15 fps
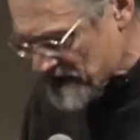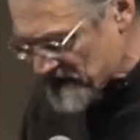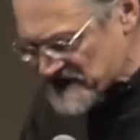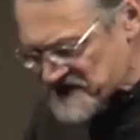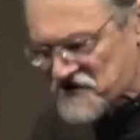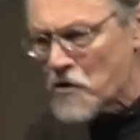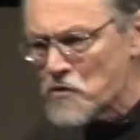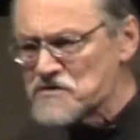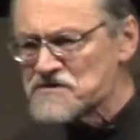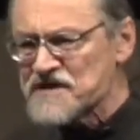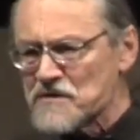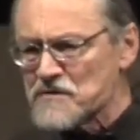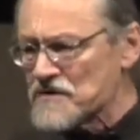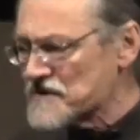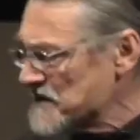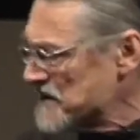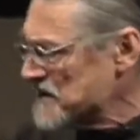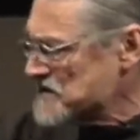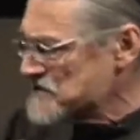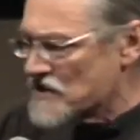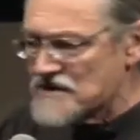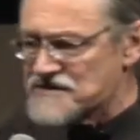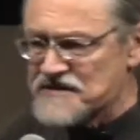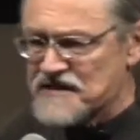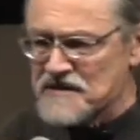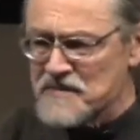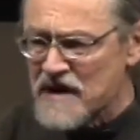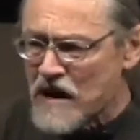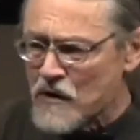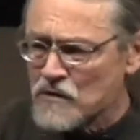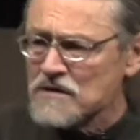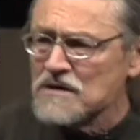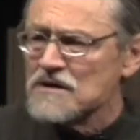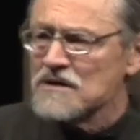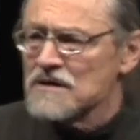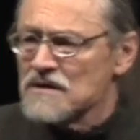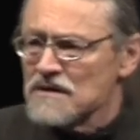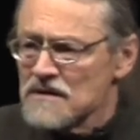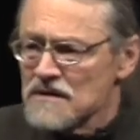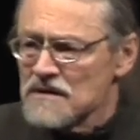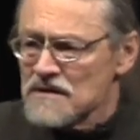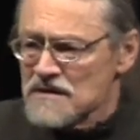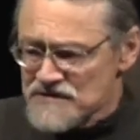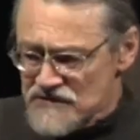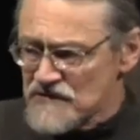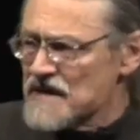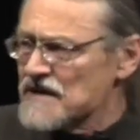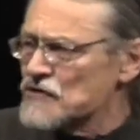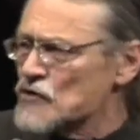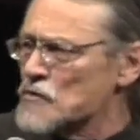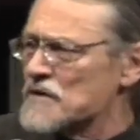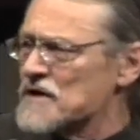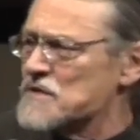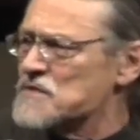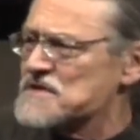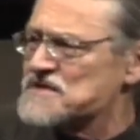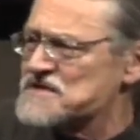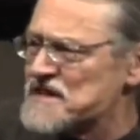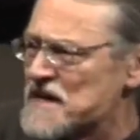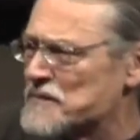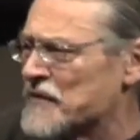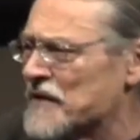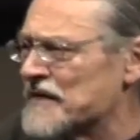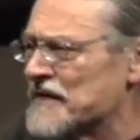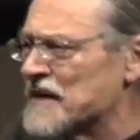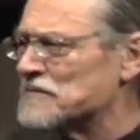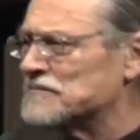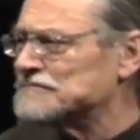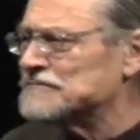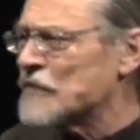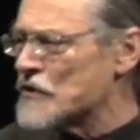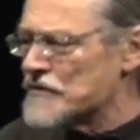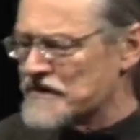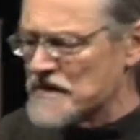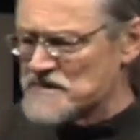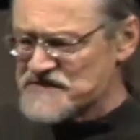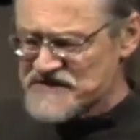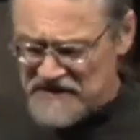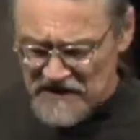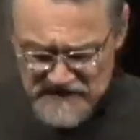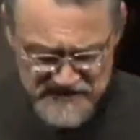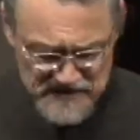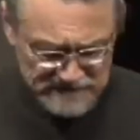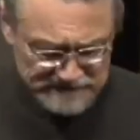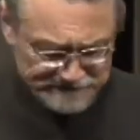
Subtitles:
the stones that were there and tossing them out so that nobody would step on them, hurt themselves.